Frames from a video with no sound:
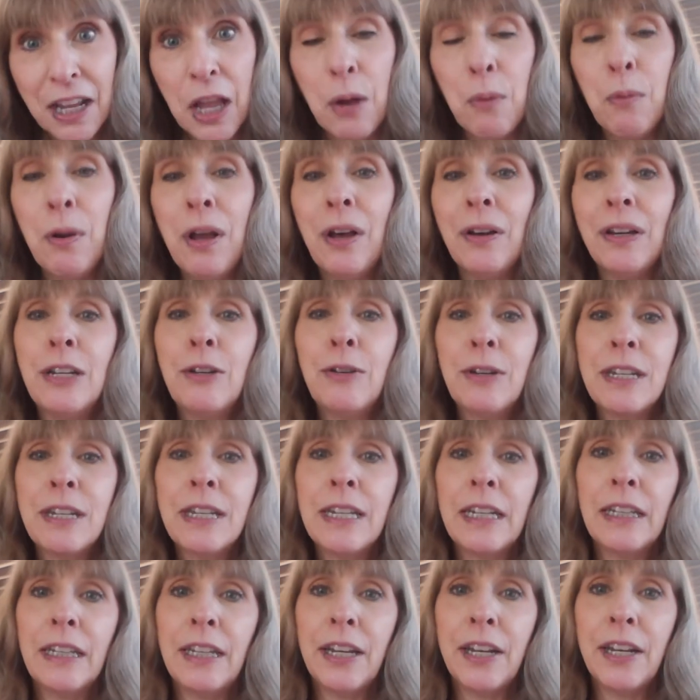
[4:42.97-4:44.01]
Well,
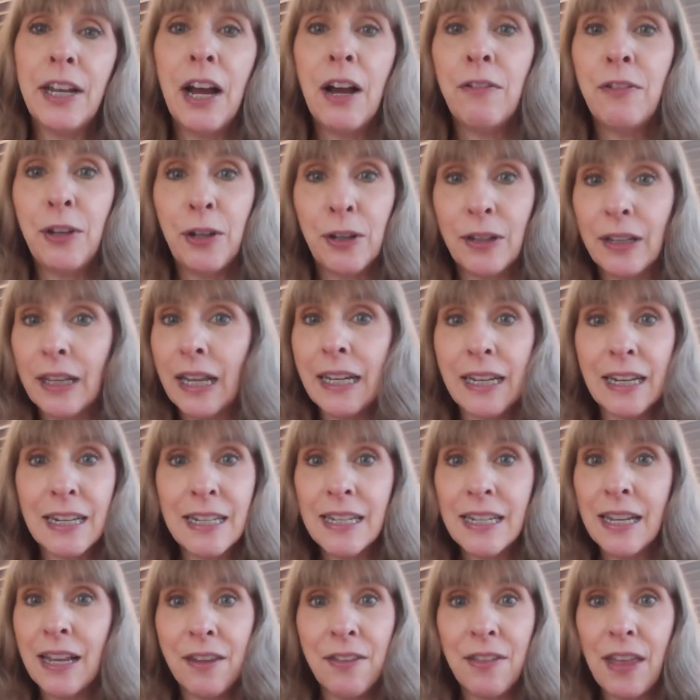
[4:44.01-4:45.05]
interestingly enough, you know, like I
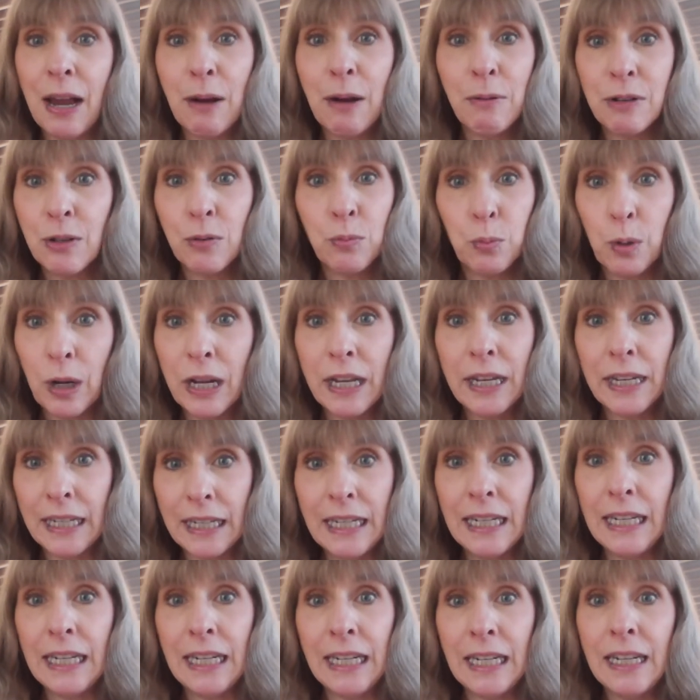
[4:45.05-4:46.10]
said, that was what
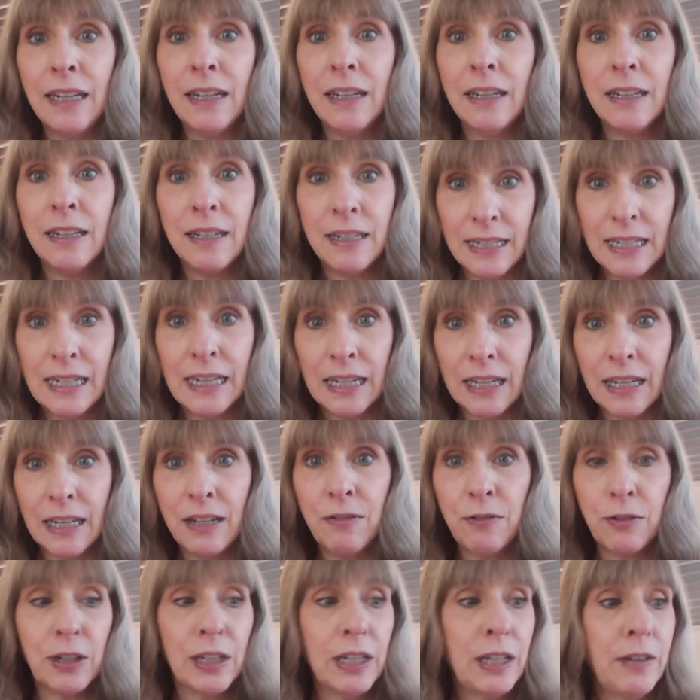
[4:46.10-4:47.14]
he
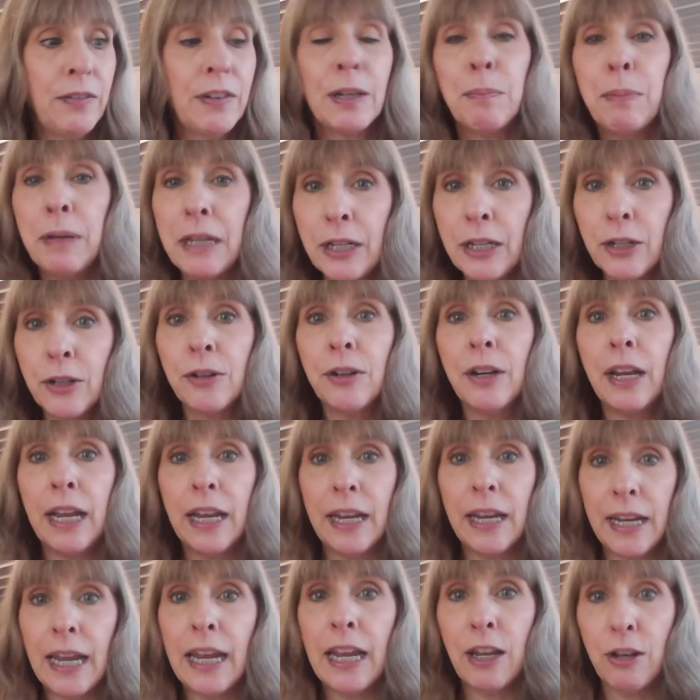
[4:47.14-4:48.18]
did for a living. Peter
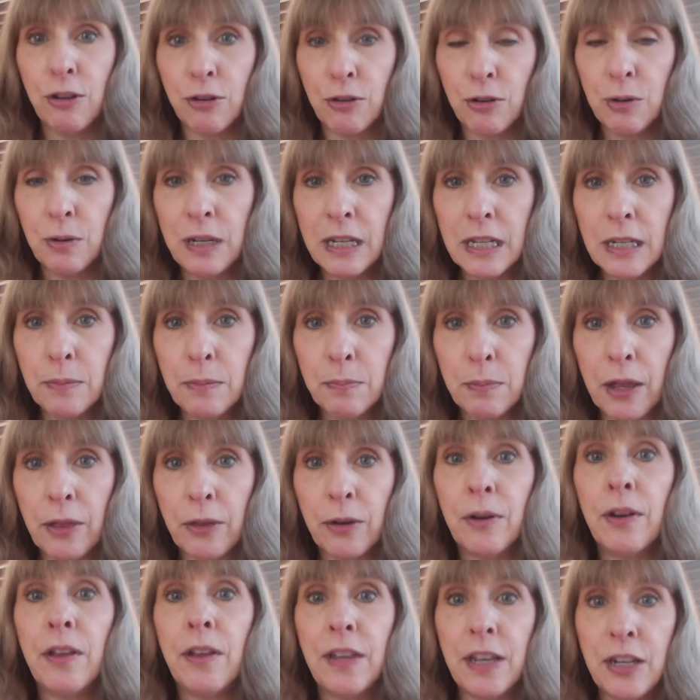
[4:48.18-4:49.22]
and Andrew, his
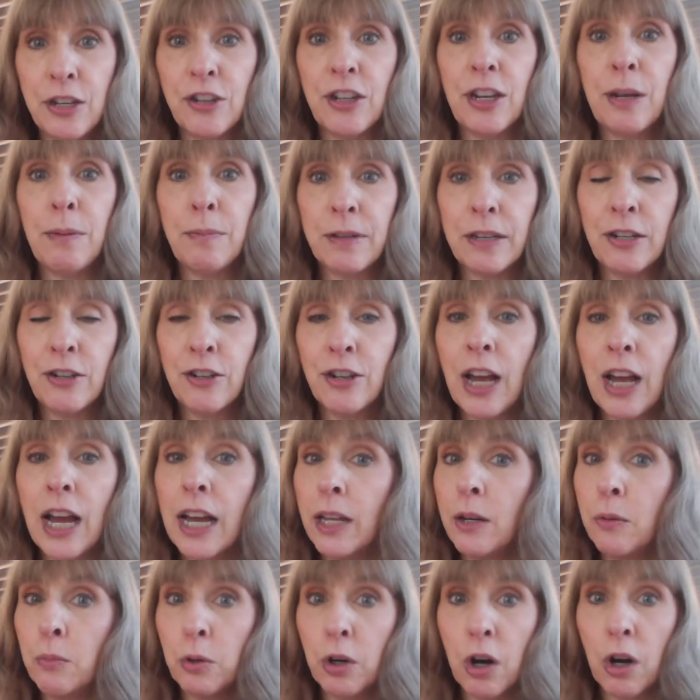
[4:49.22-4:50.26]
brother, and then James and
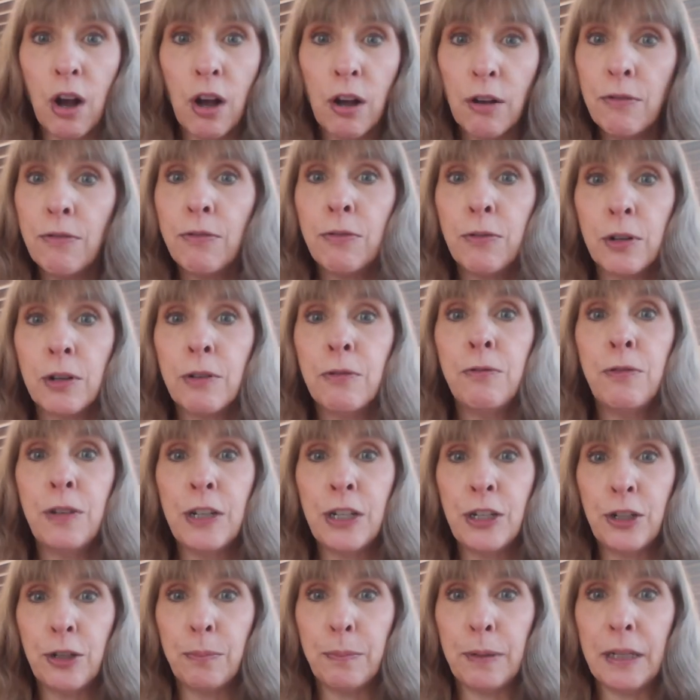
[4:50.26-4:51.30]
John were all four
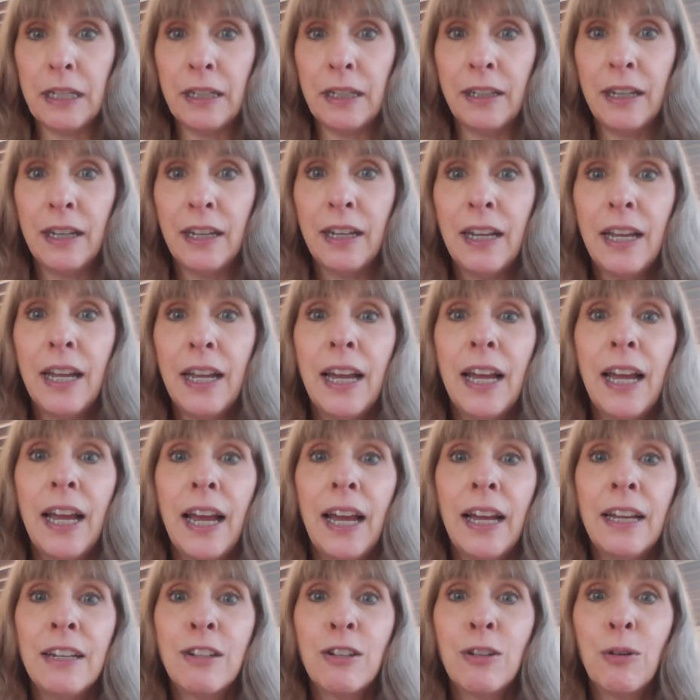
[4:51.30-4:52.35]
fishermen.
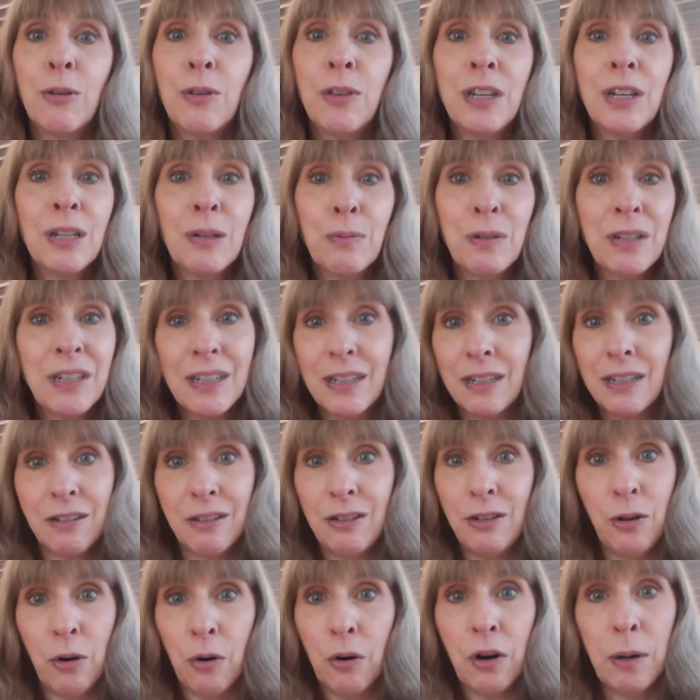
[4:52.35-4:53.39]
And so this was
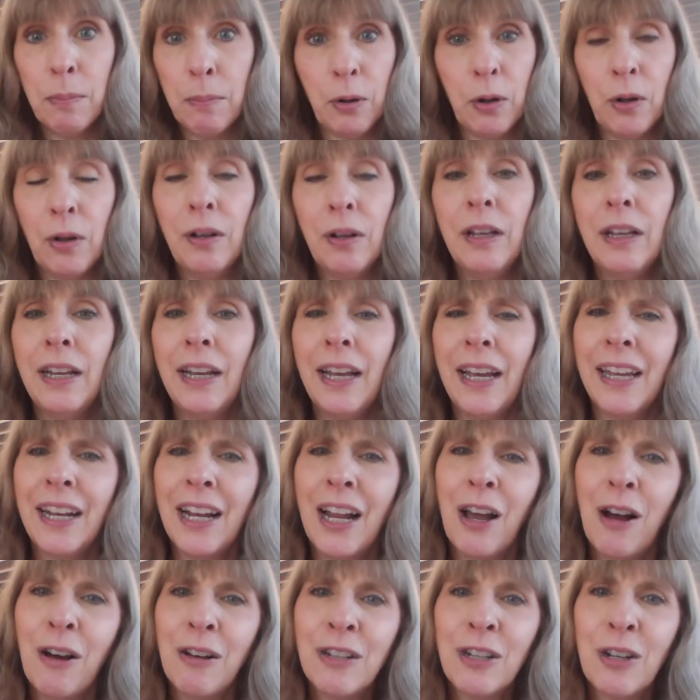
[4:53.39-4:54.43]
normal. And
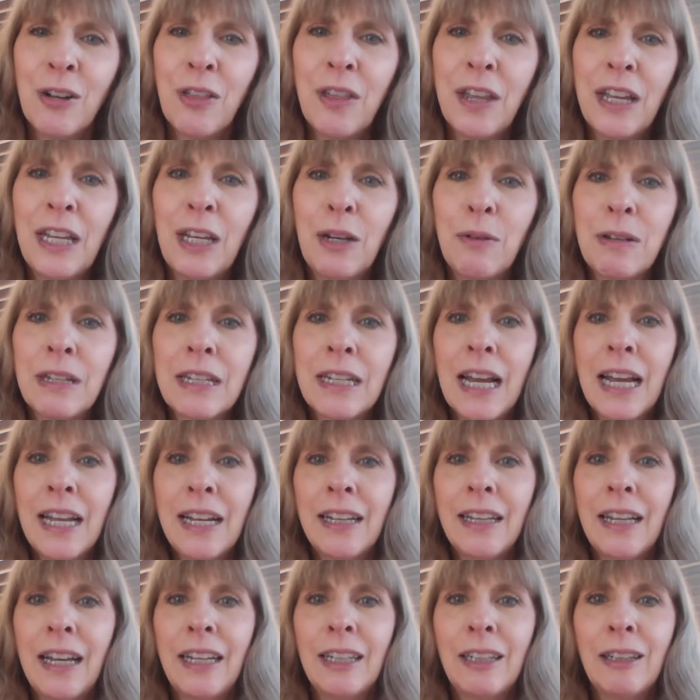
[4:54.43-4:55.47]
I also think it was kind
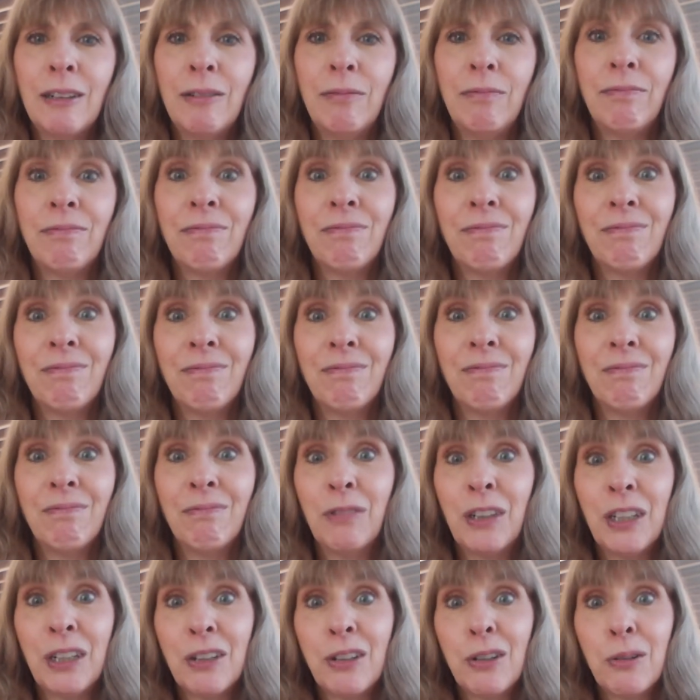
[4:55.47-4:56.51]
of like,
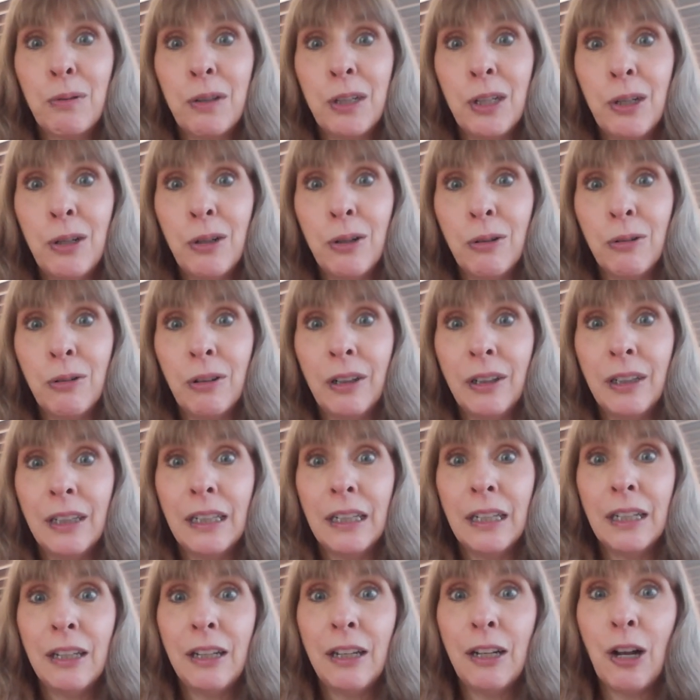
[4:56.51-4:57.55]
what else do we do?
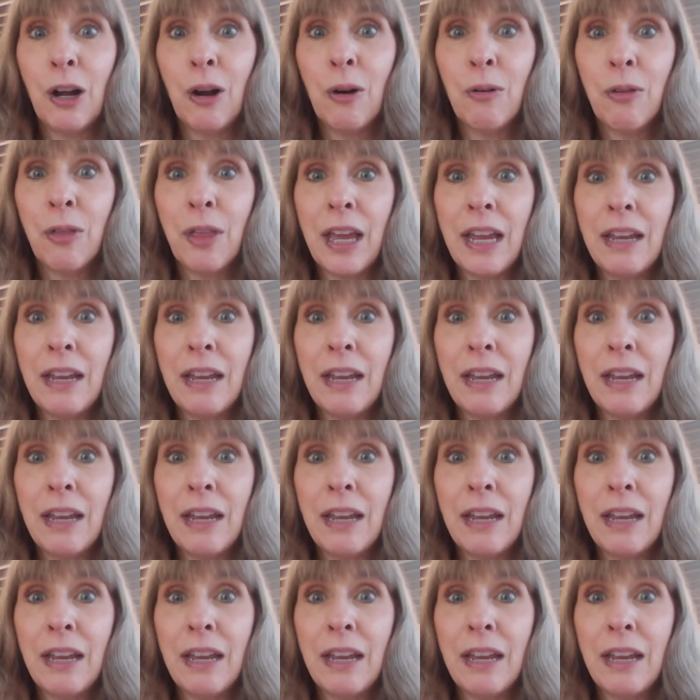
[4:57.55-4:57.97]
You know,